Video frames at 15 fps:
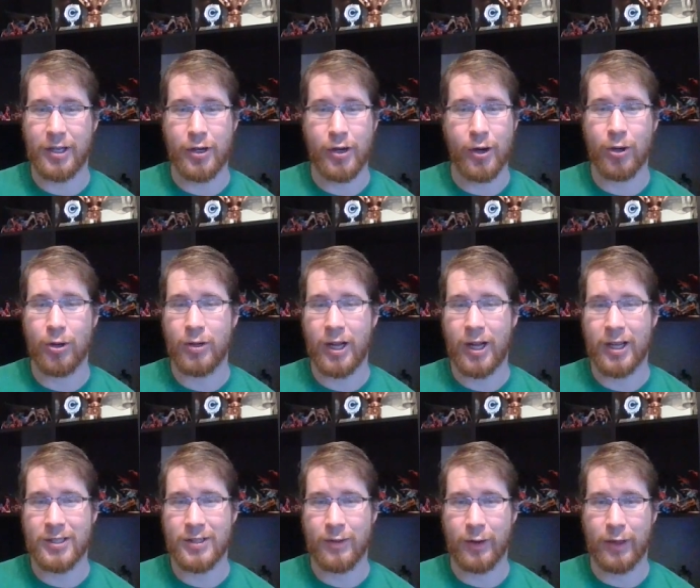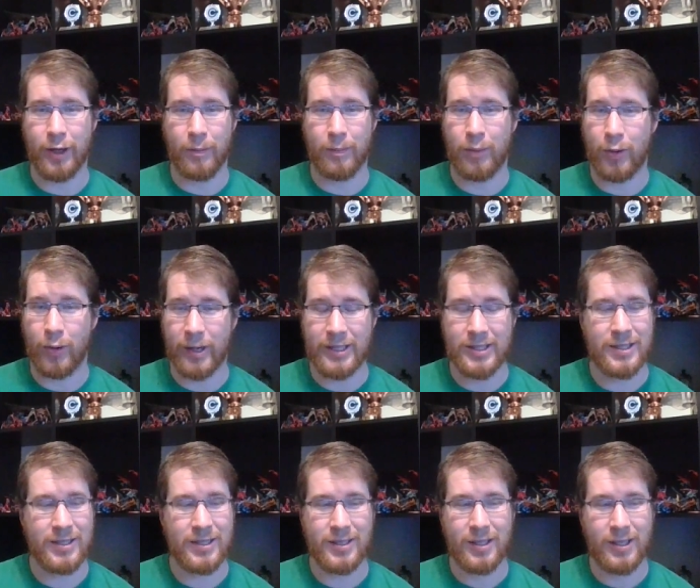neurogaunts for their
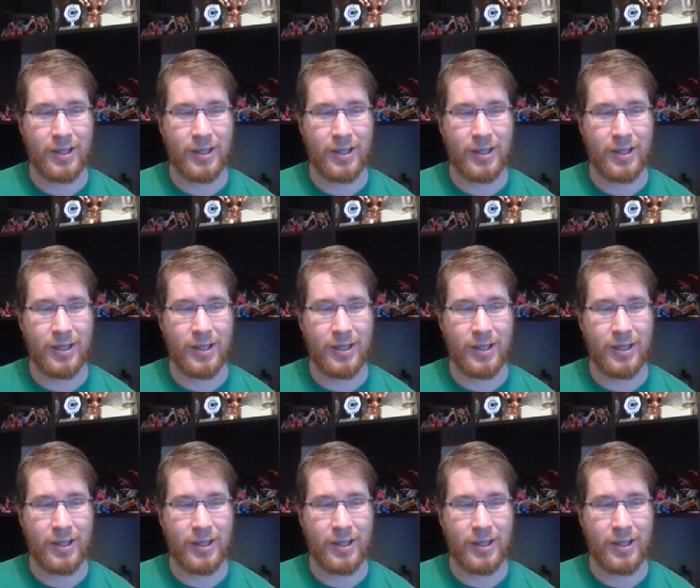points.